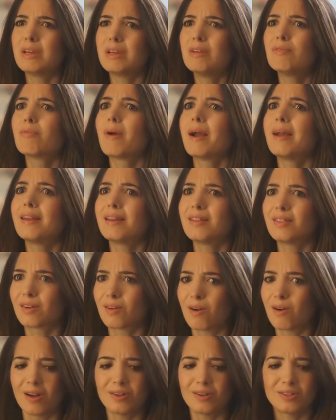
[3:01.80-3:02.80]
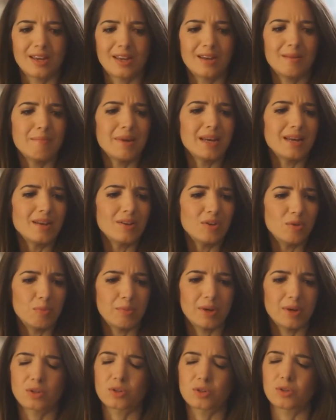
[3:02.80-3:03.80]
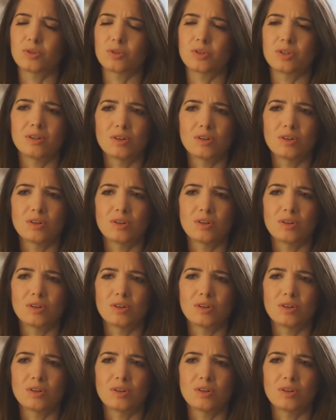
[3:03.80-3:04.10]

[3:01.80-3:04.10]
rewriting the content and making new pictures